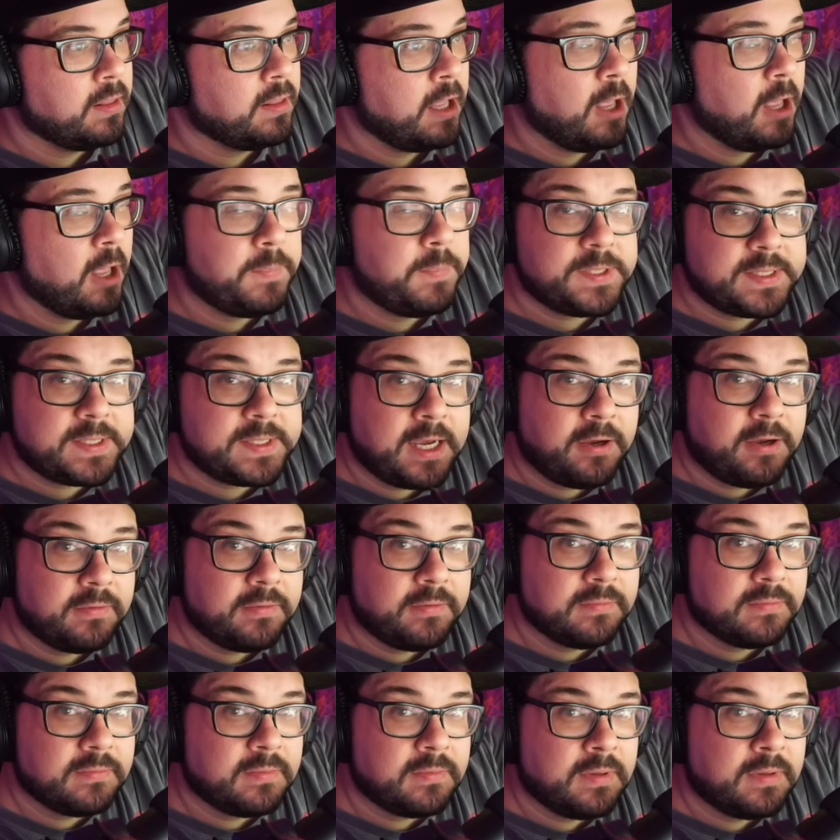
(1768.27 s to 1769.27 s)
help us out,
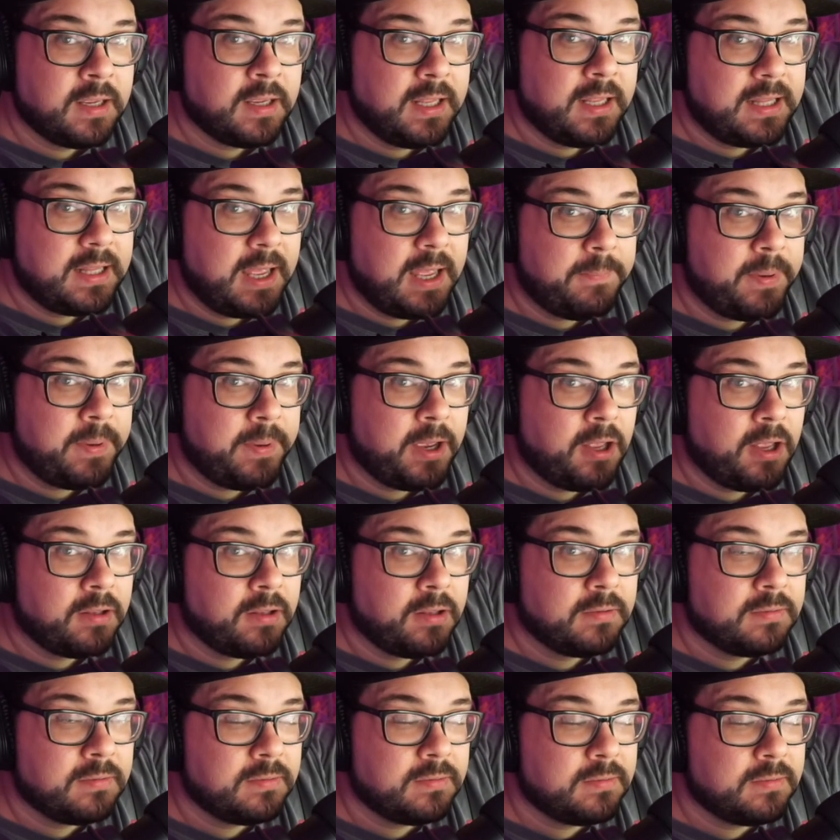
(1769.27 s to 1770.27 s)
hit that bell,